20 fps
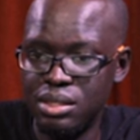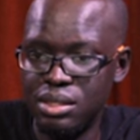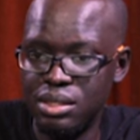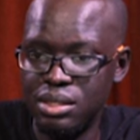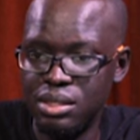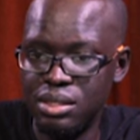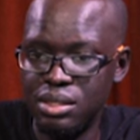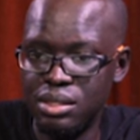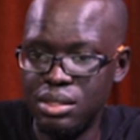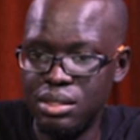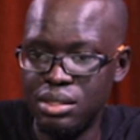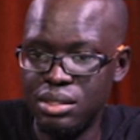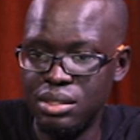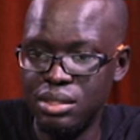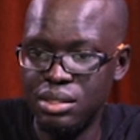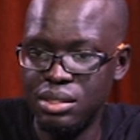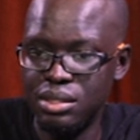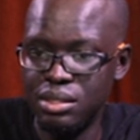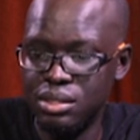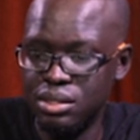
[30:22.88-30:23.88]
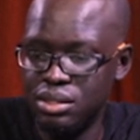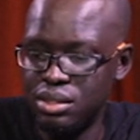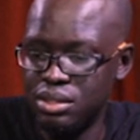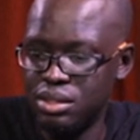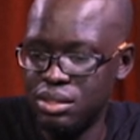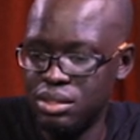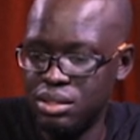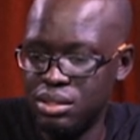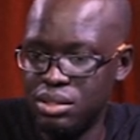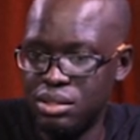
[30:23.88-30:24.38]

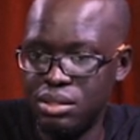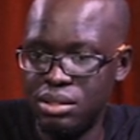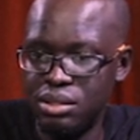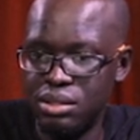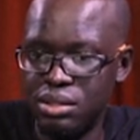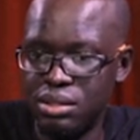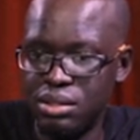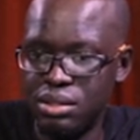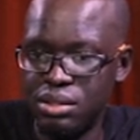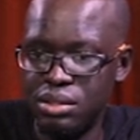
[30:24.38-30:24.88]
Nothing is said.